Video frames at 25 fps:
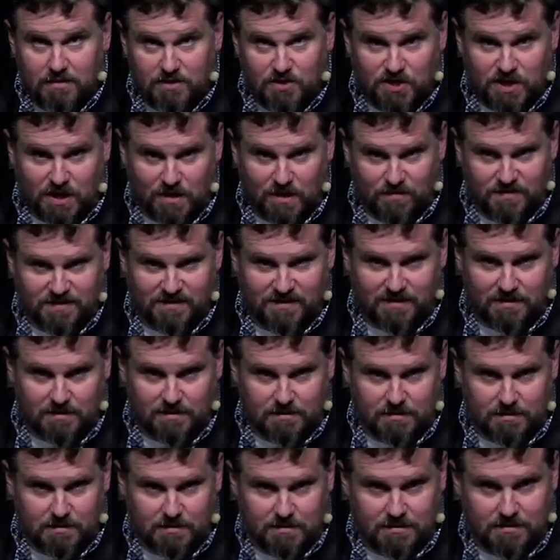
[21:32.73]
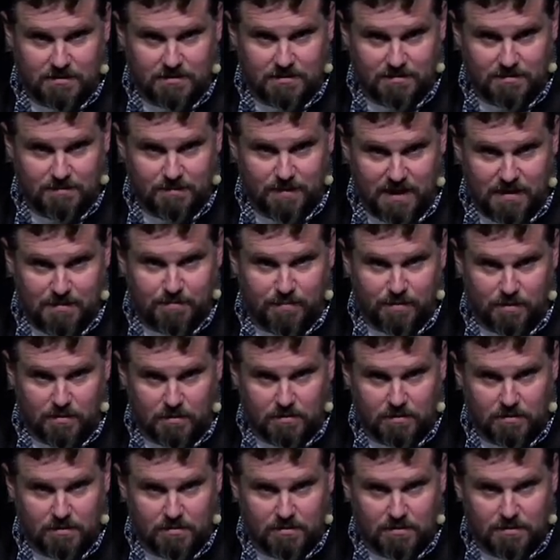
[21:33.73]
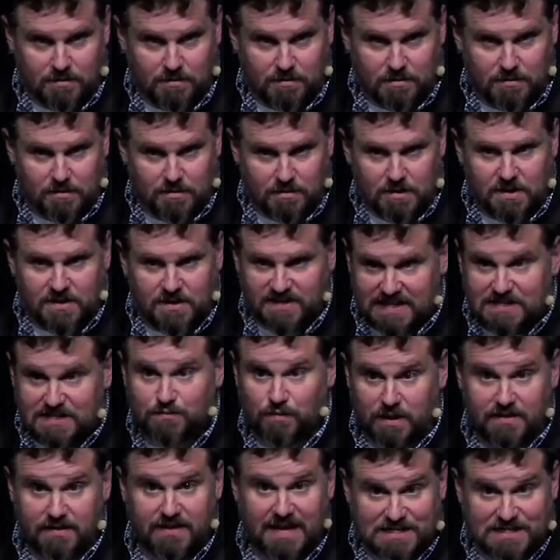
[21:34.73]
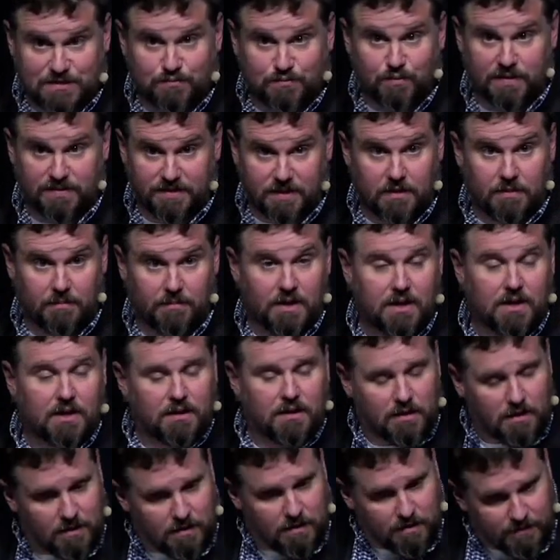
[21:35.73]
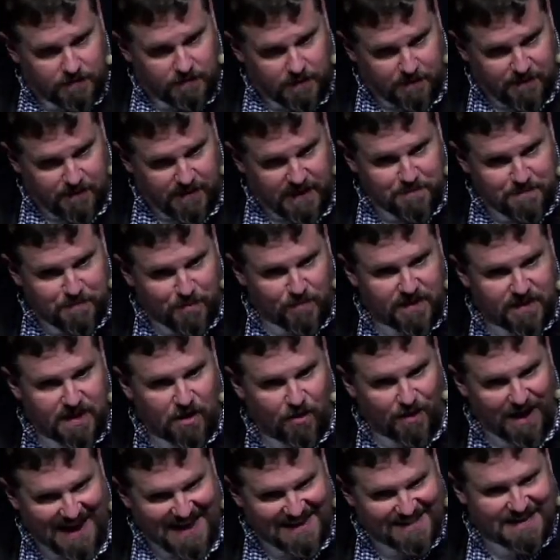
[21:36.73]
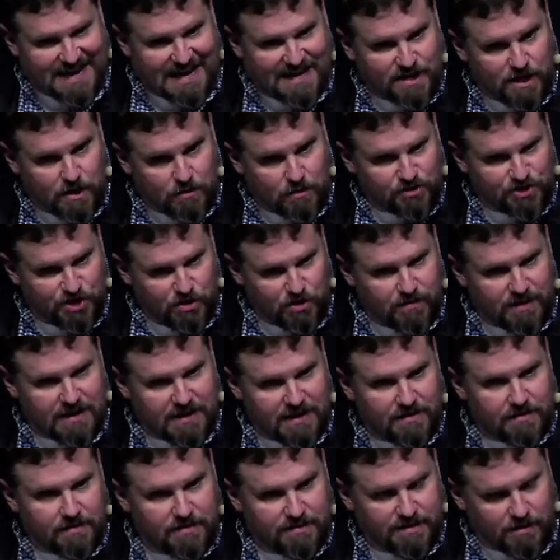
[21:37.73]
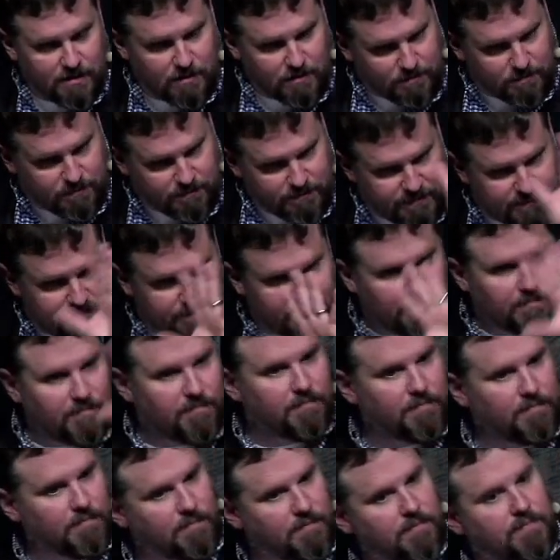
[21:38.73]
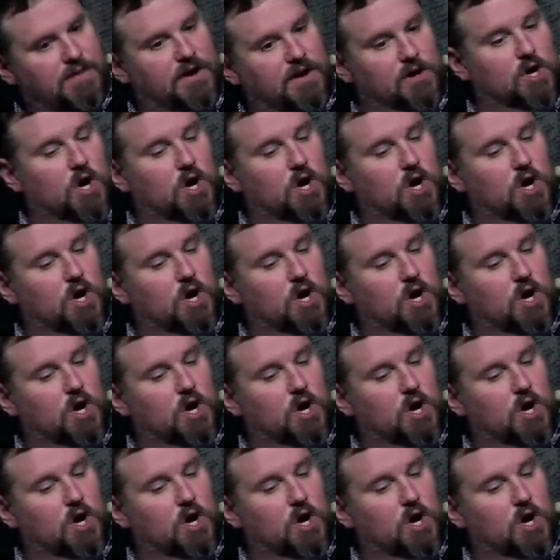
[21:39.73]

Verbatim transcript: chosen people. Because that's what, that's what the the people that are anti don't do it, they're, they're